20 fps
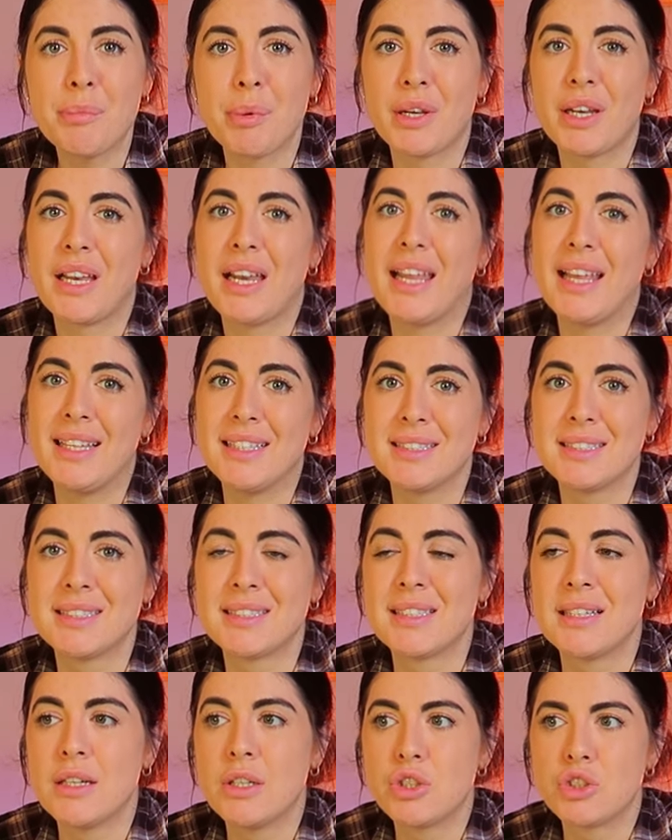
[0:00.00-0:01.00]
but it
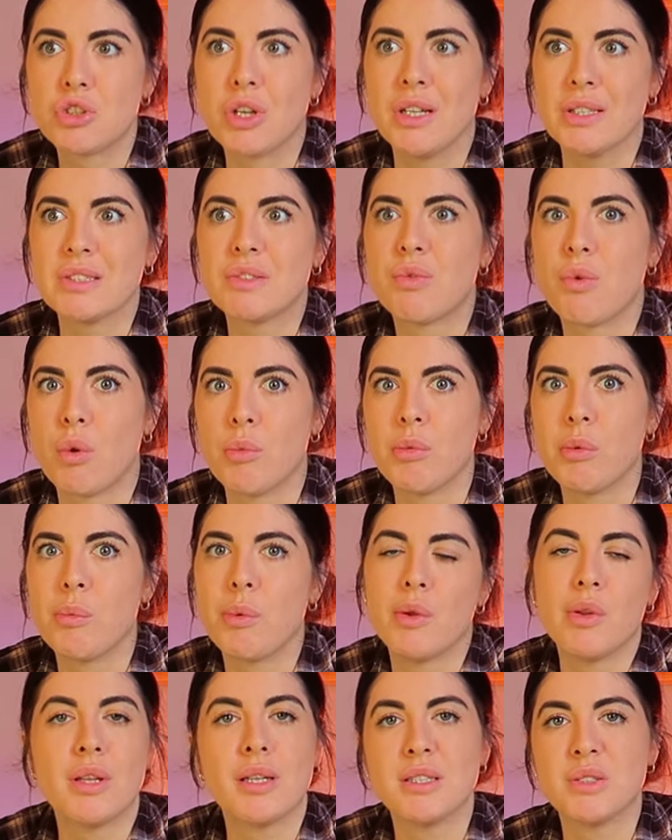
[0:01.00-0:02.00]
is
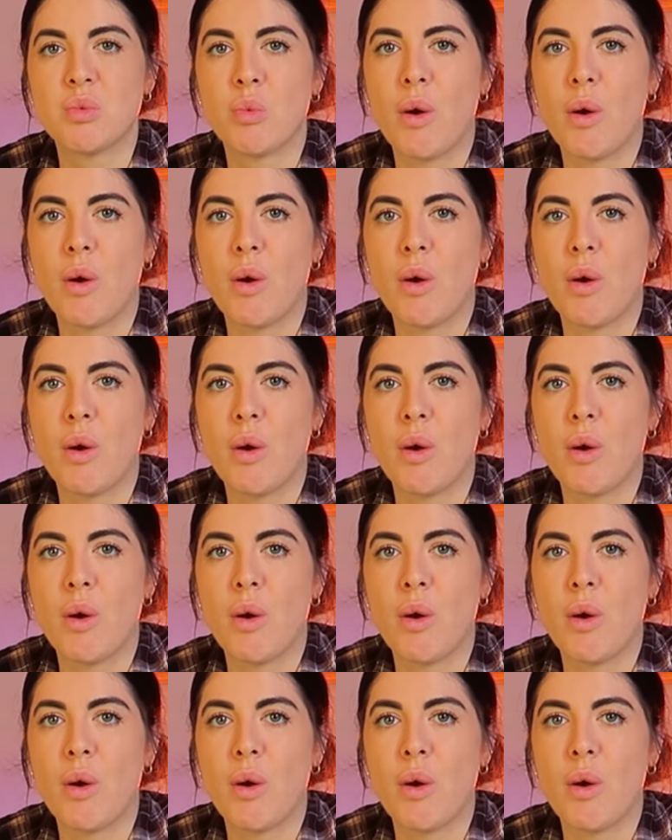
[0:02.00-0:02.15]
transformable as